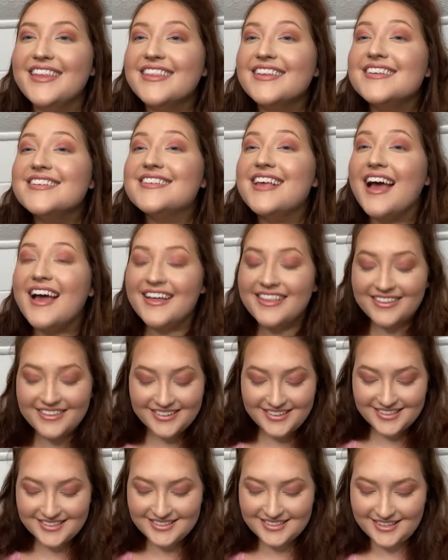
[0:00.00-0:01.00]
This eye
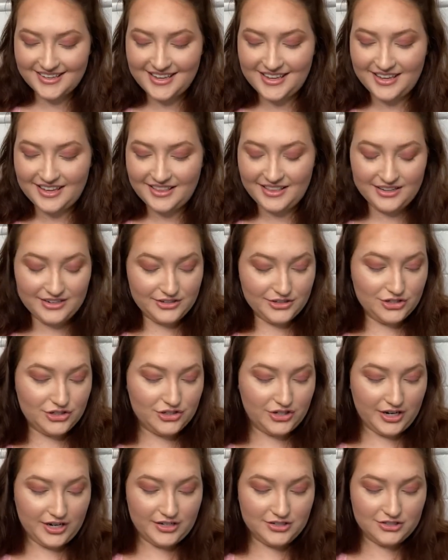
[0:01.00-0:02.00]
look is looking a little
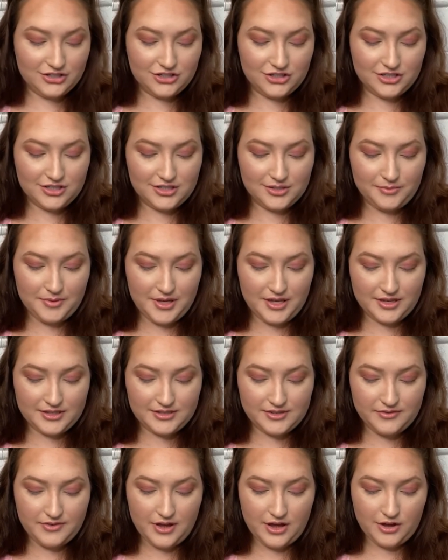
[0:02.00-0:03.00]
strange just because
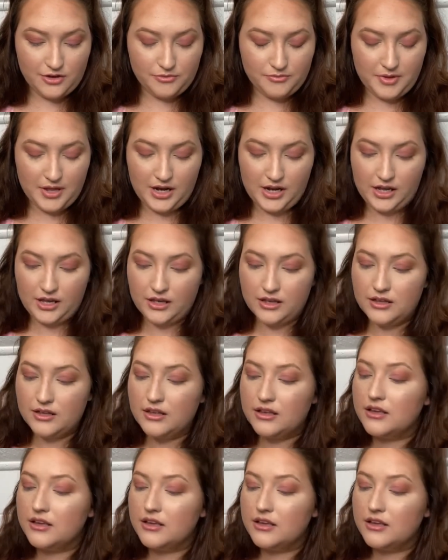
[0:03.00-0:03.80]
of how many